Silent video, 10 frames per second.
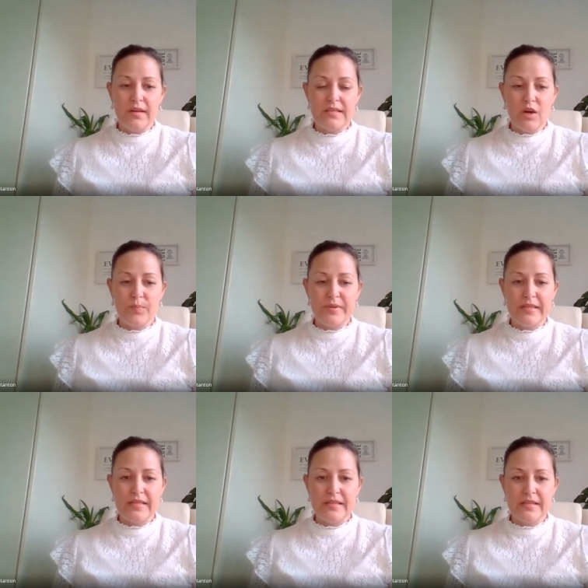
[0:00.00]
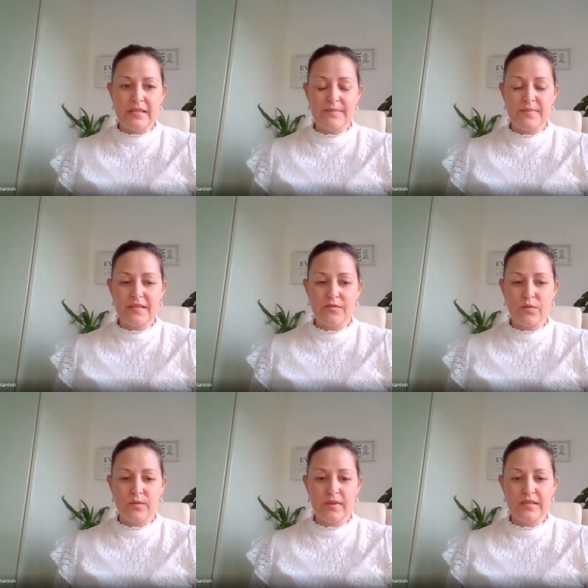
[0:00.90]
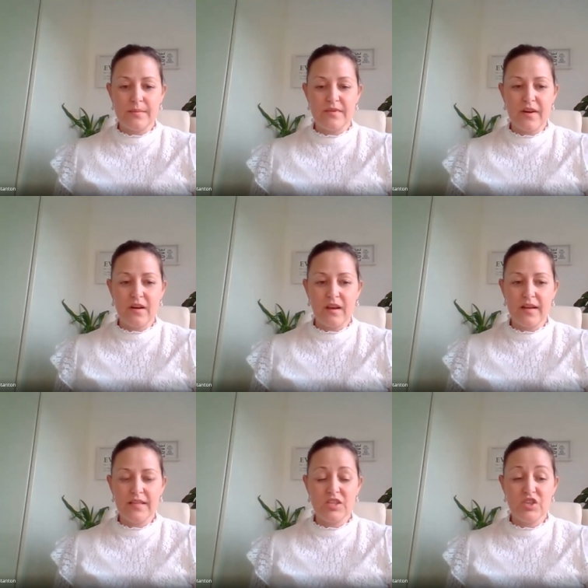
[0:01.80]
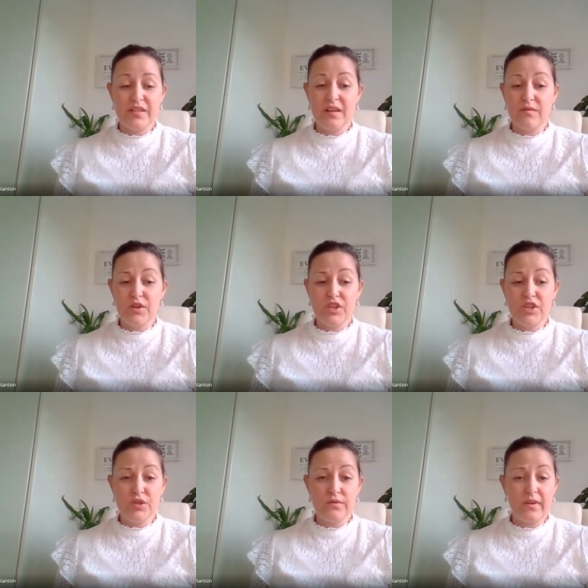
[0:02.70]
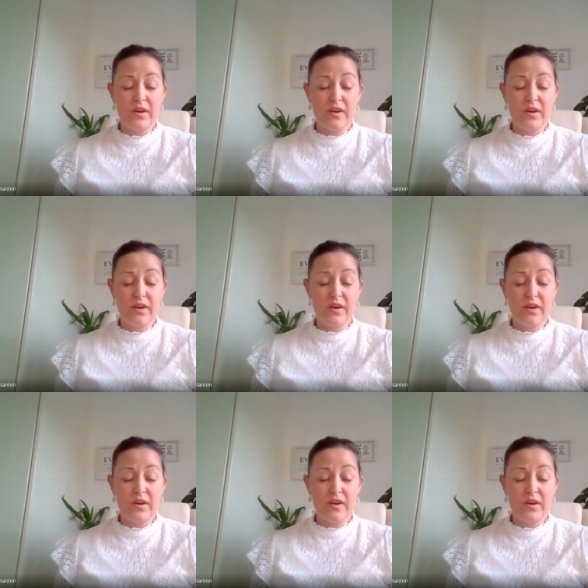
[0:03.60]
into our business and done some stuff with, with some of our clients and just love what you do.